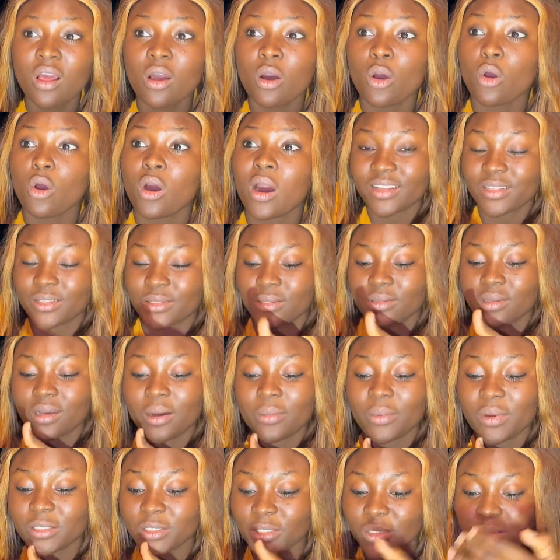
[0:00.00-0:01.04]
Or
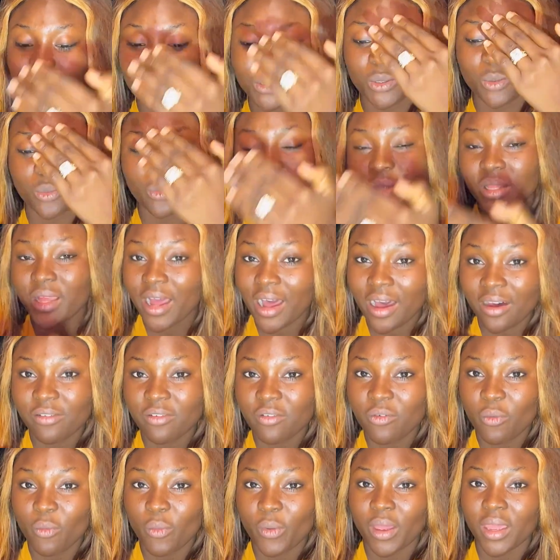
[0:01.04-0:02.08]
might just do it
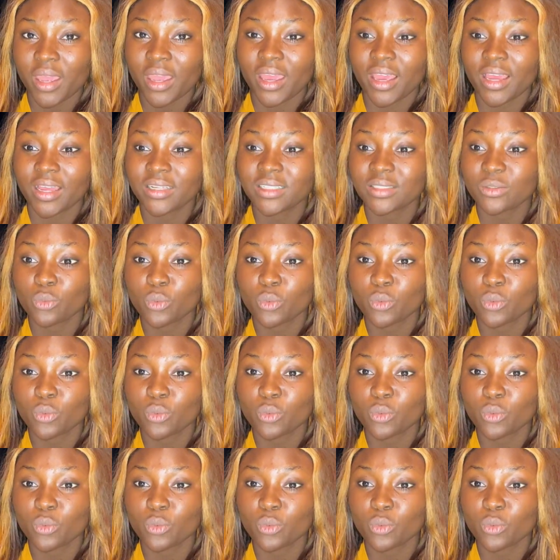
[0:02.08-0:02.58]
halfway and